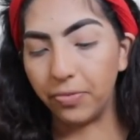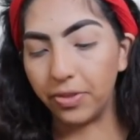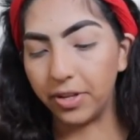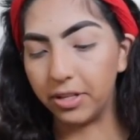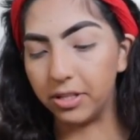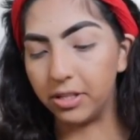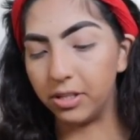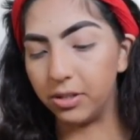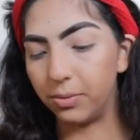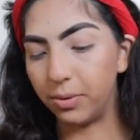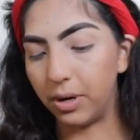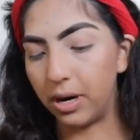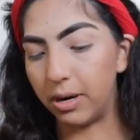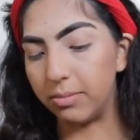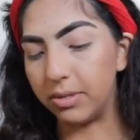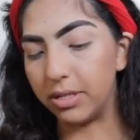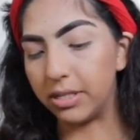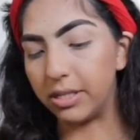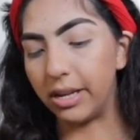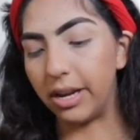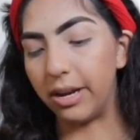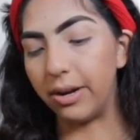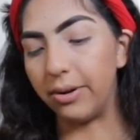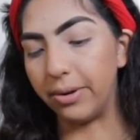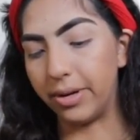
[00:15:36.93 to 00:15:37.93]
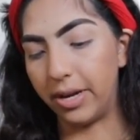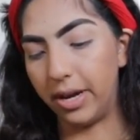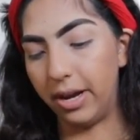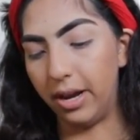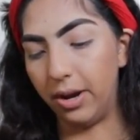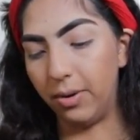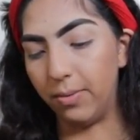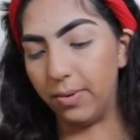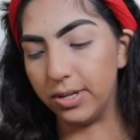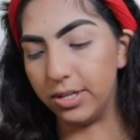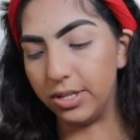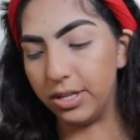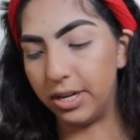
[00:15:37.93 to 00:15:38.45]
This is where I'm just like, okay,
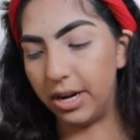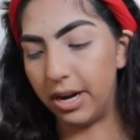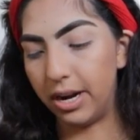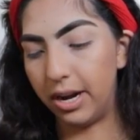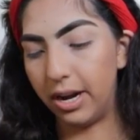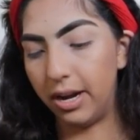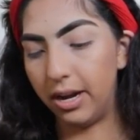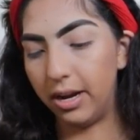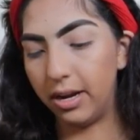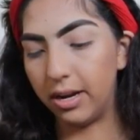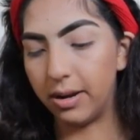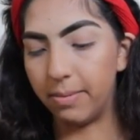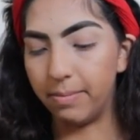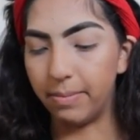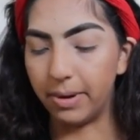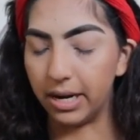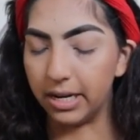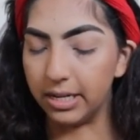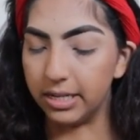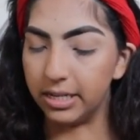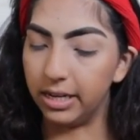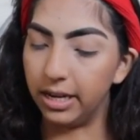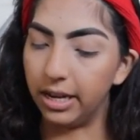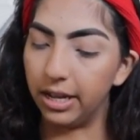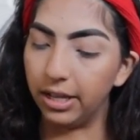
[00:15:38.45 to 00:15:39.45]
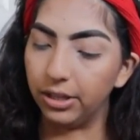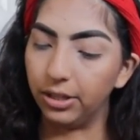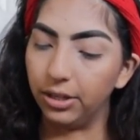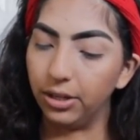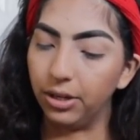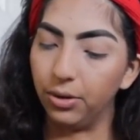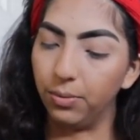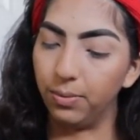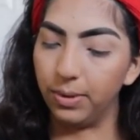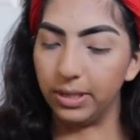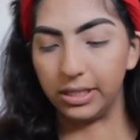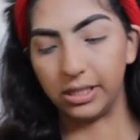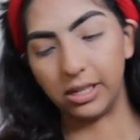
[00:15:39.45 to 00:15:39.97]
what should I combine
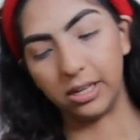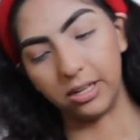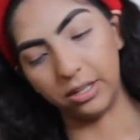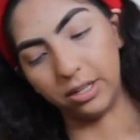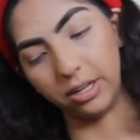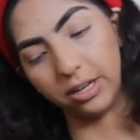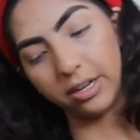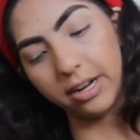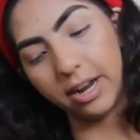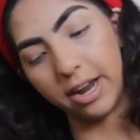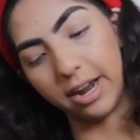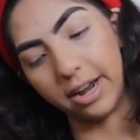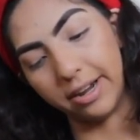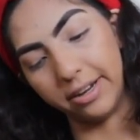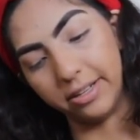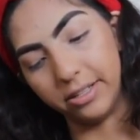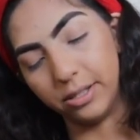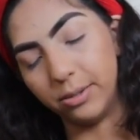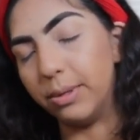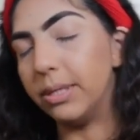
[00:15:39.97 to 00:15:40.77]
together? What's gonna look nice?